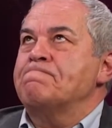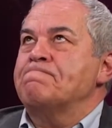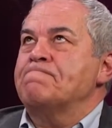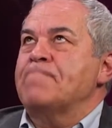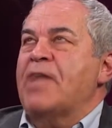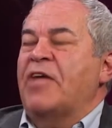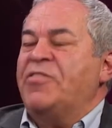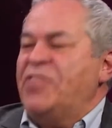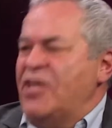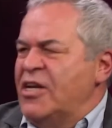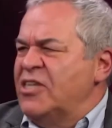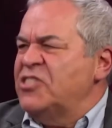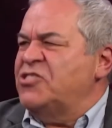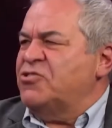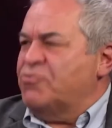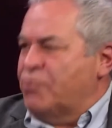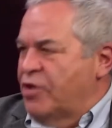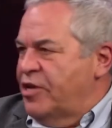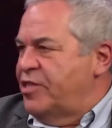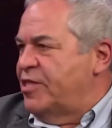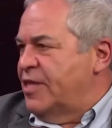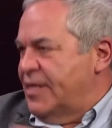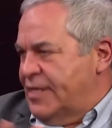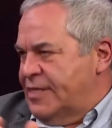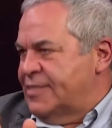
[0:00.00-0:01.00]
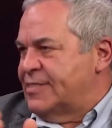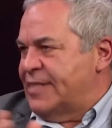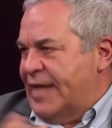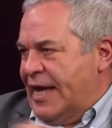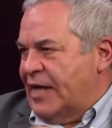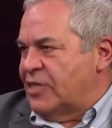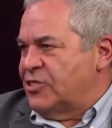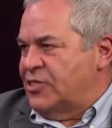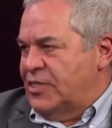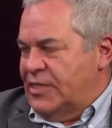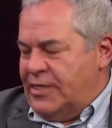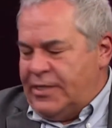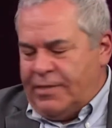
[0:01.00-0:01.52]
I think there's three things,
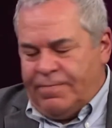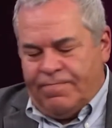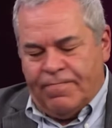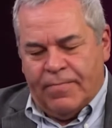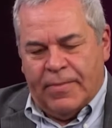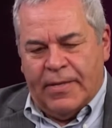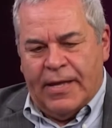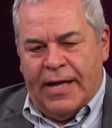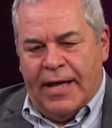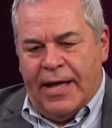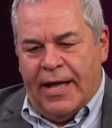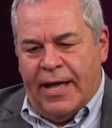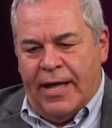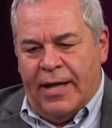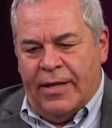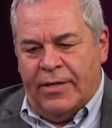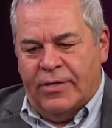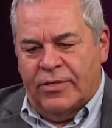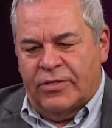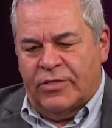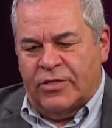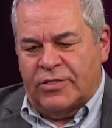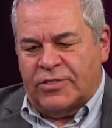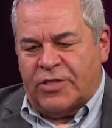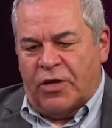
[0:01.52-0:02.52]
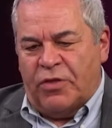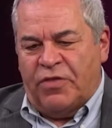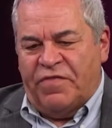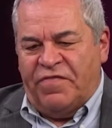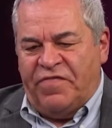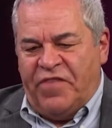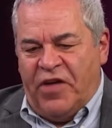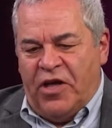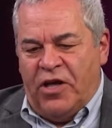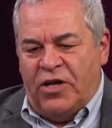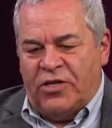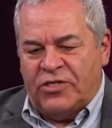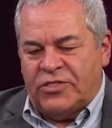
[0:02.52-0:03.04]
actually. So the
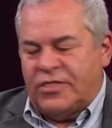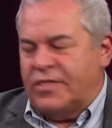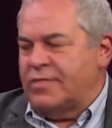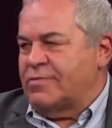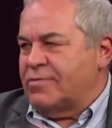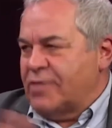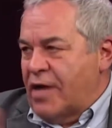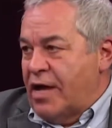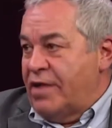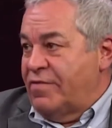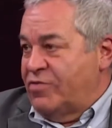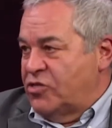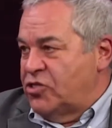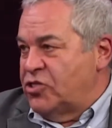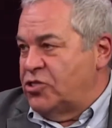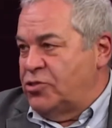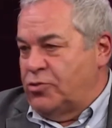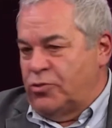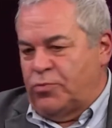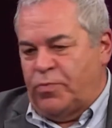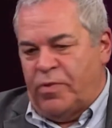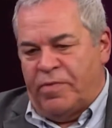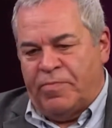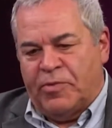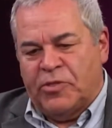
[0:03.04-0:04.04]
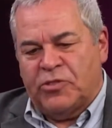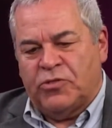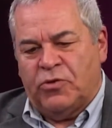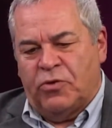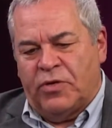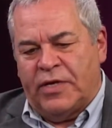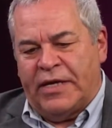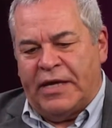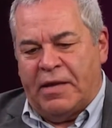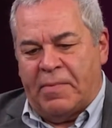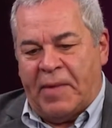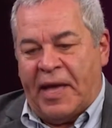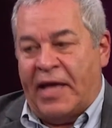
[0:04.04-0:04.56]
first, kind of just as we've been
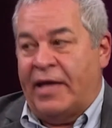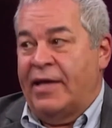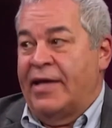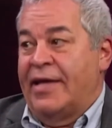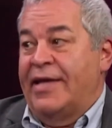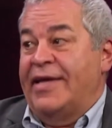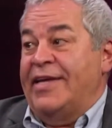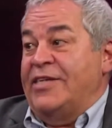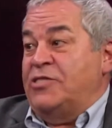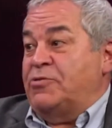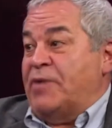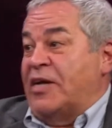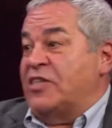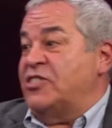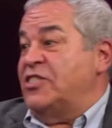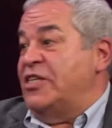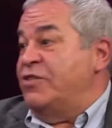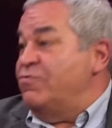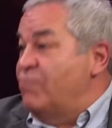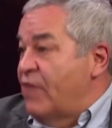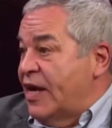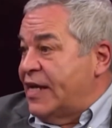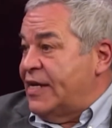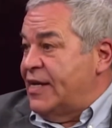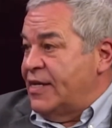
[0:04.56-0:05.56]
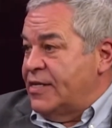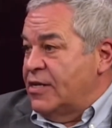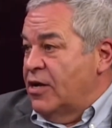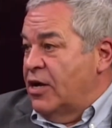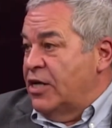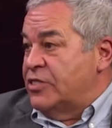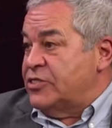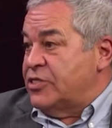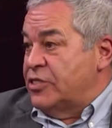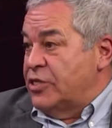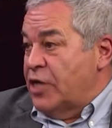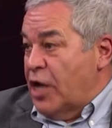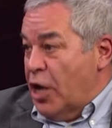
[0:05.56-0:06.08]
talking about, is to actually
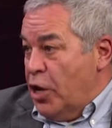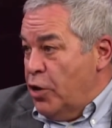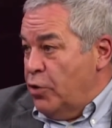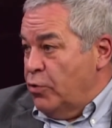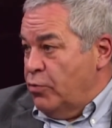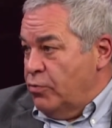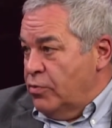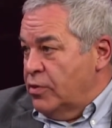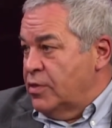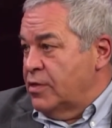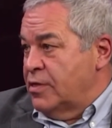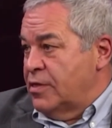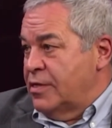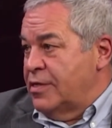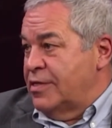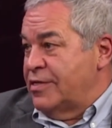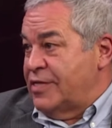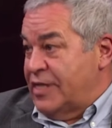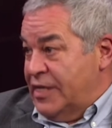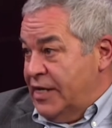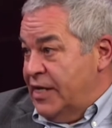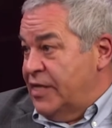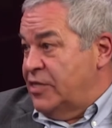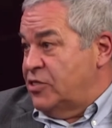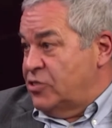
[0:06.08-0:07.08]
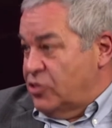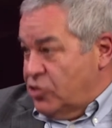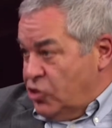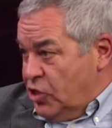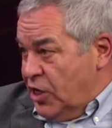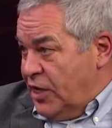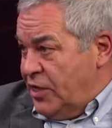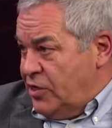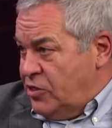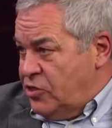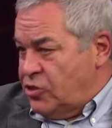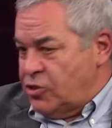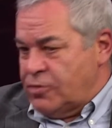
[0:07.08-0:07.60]
recognize and own the need to
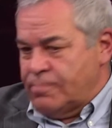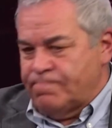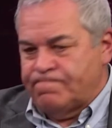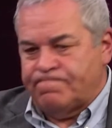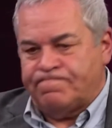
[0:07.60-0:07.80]
change.